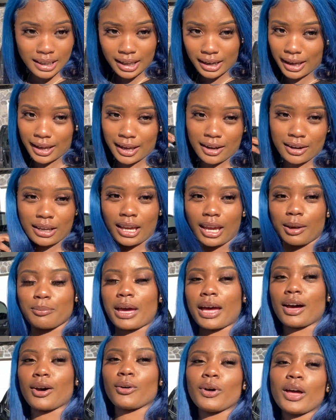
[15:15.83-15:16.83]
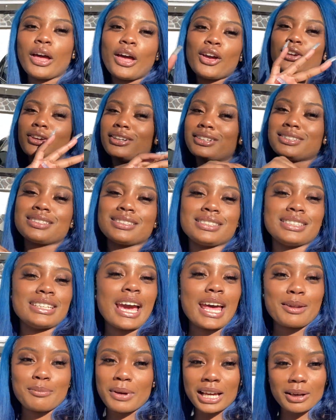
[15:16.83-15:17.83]
the hair came out. You already see how the
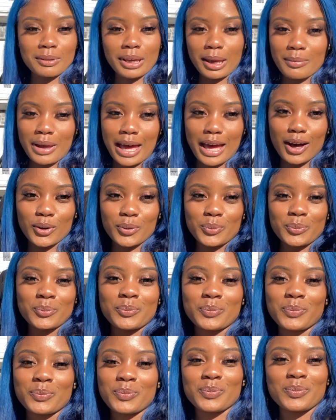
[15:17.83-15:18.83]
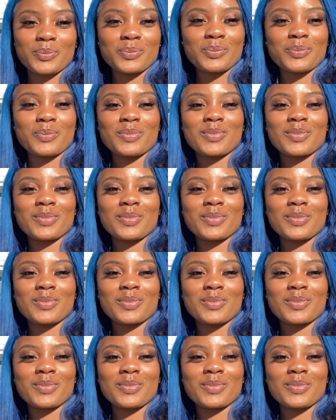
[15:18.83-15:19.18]
makeup came out. We're going to throw a